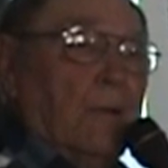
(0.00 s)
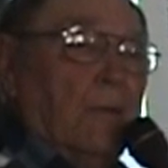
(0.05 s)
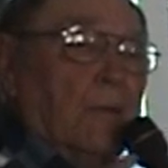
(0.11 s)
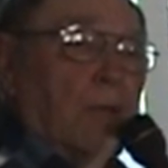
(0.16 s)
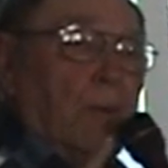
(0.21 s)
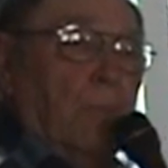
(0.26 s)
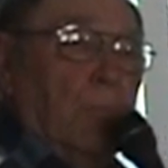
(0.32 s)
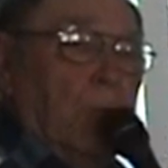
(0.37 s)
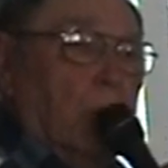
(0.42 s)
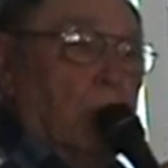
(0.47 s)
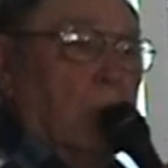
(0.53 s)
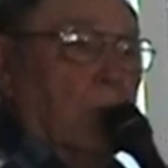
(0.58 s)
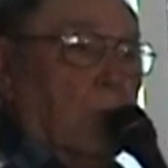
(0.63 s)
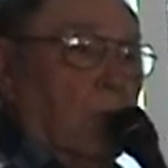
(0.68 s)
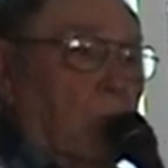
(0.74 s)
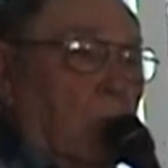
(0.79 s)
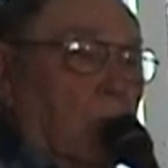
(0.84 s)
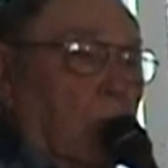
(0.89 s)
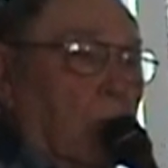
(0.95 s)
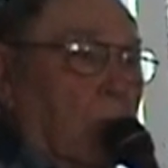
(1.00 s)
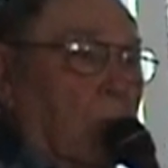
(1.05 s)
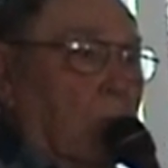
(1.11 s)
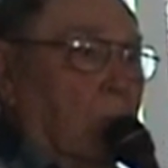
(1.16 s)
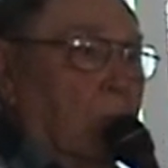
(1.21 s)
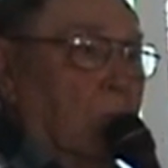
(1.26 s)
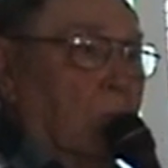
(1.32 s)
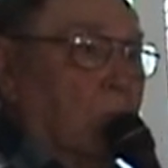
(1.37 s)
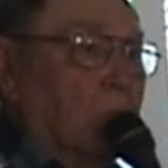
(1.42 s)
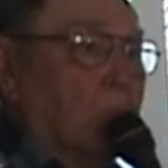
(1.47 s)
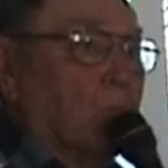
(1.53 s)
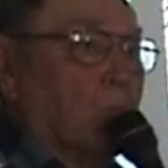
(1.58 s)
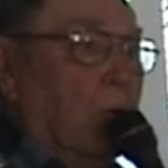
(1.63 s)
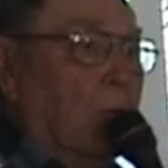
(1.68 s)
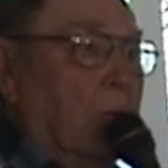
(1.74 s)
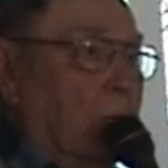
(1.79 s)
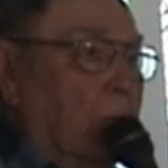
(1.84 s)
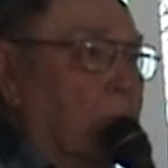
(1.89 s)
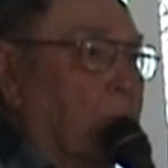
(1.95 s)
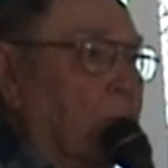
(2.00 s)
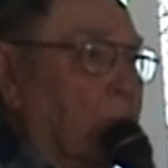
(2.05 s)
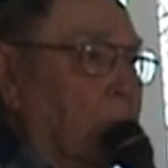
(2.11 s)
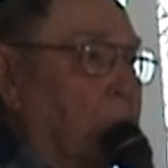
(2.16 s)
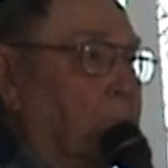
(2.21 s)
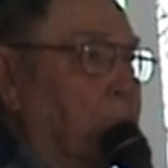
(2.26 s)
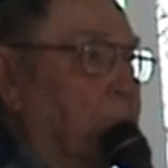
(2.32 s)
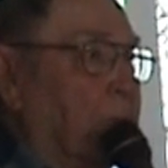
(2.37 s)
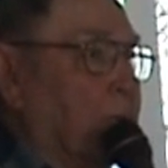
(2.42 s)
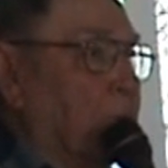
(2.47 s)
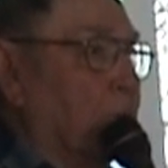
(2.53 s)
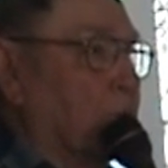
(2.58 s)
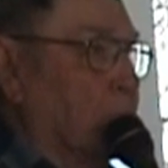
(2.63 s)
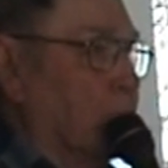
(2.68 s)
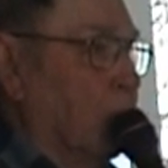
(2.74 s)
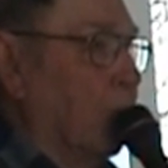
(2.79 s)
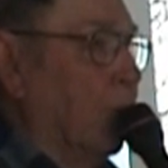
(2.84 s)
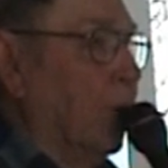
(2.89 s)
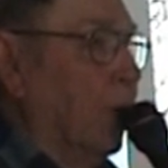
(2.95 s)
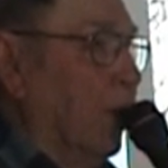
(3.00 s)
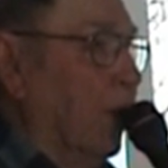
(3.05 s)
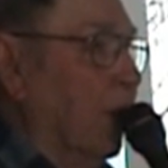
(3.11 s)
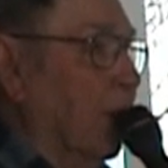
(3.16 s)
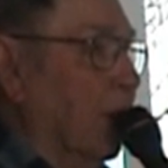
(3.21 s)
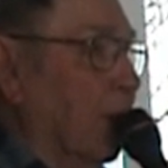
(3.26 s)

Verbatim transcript: They built it along, a, just right near a big spring.